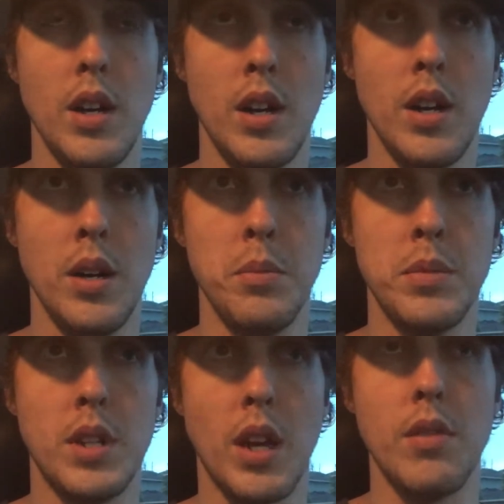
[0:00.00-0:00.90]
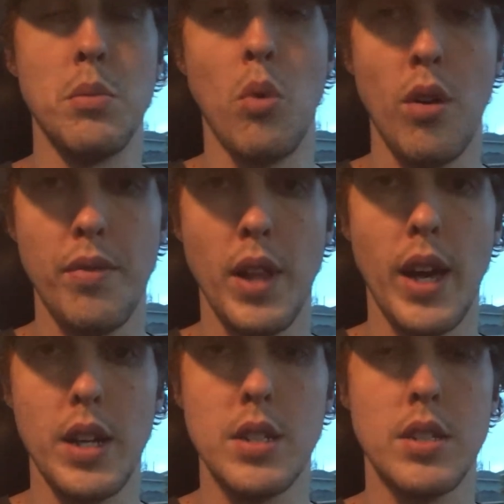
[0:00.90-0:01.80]
um, to give it more
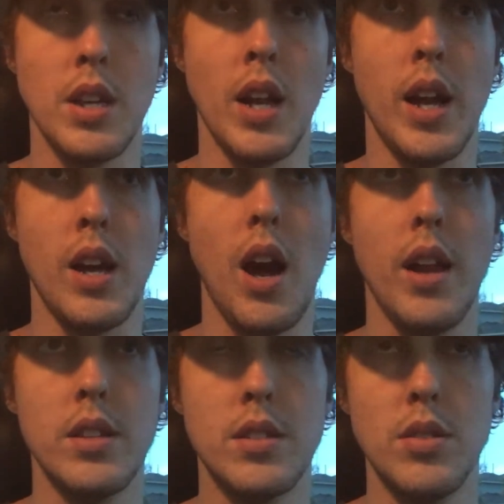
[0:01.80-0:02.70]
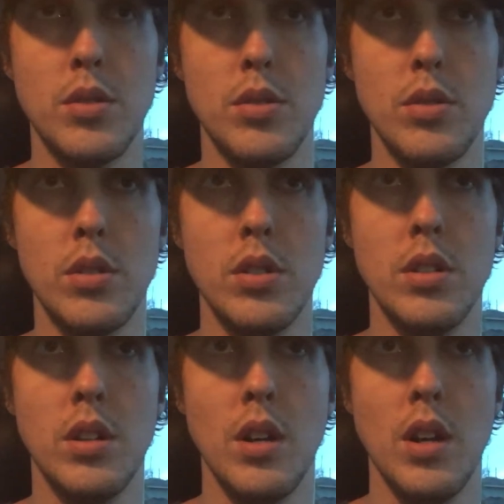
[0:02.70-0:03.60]
flex and I got it to
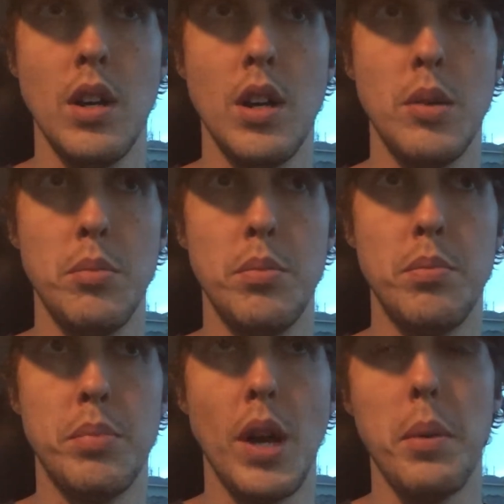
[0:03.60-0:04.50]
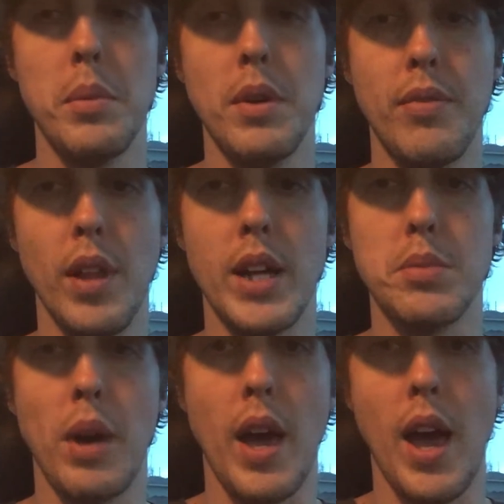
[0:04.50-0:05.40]
be able to be
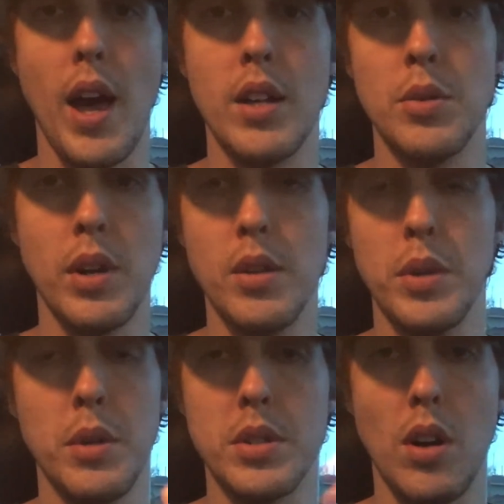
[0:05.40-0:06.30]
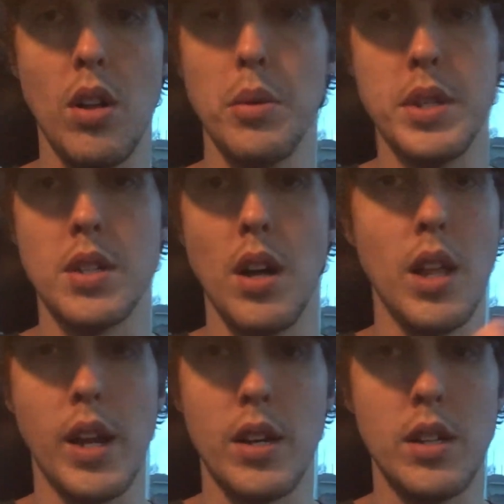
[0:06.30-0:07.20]
flexed by hand. When it, when it was all the way
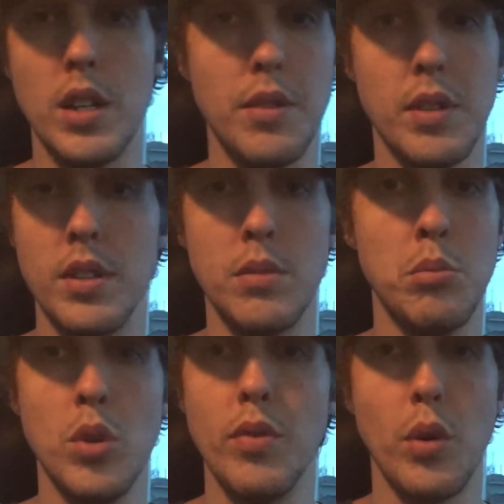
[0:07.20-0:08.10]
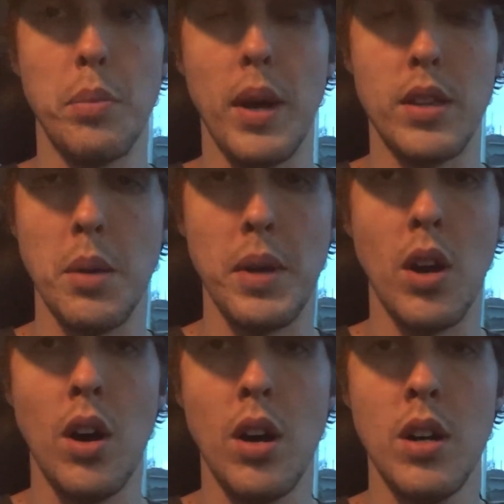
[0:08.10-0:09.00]
solid, I couldn't even move it with my thumb at
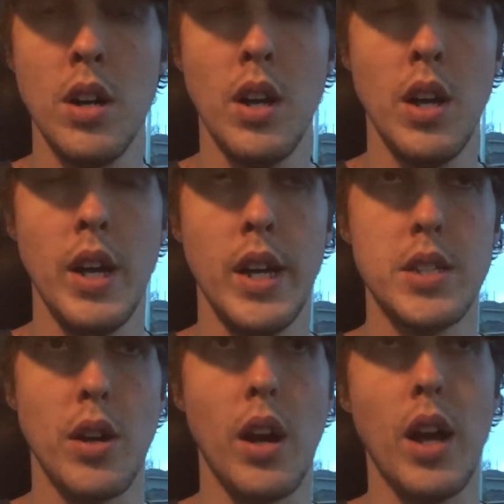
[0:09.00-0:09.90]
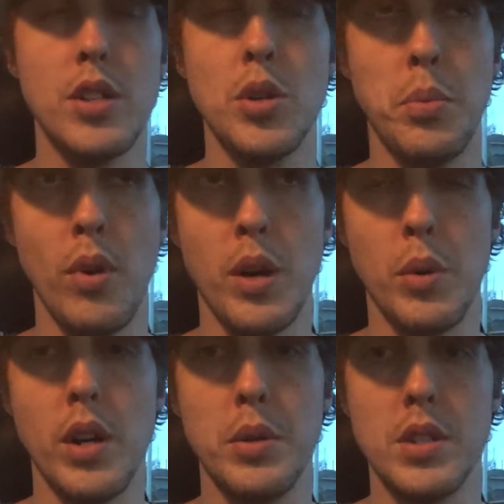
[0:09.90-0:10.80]
all. So I got it to a point
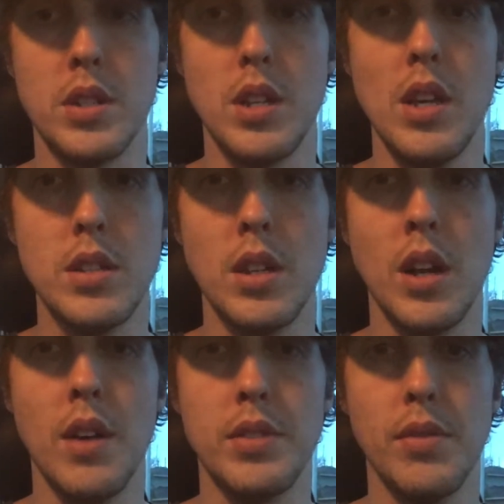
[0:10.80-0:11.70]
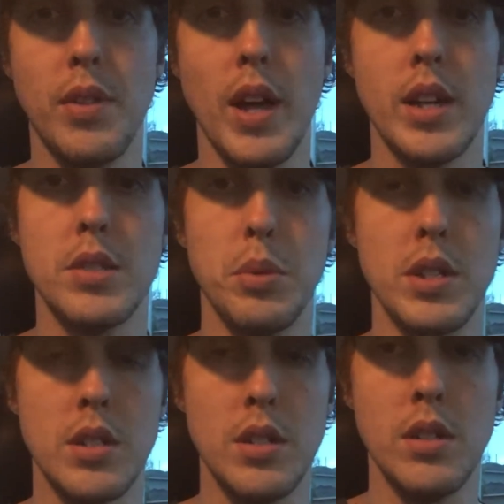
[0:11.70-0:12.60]
where it was easy enough to flex,
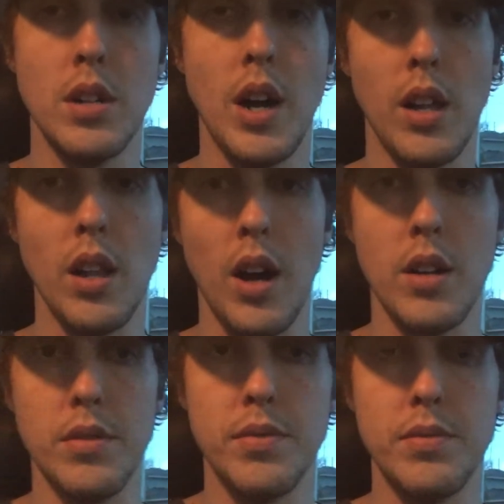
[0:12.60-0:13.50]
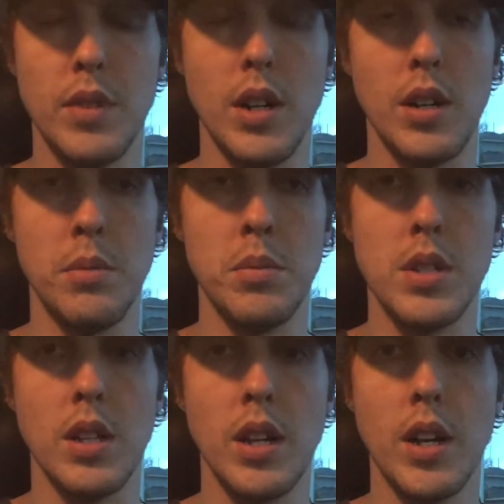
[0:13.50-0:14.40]
but still had a lot of um,
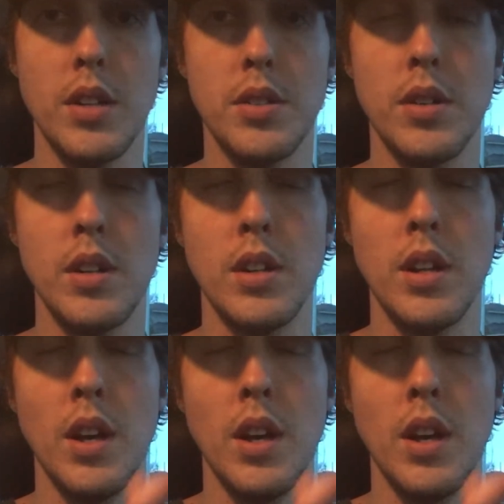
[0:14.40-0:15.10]
solidity to it.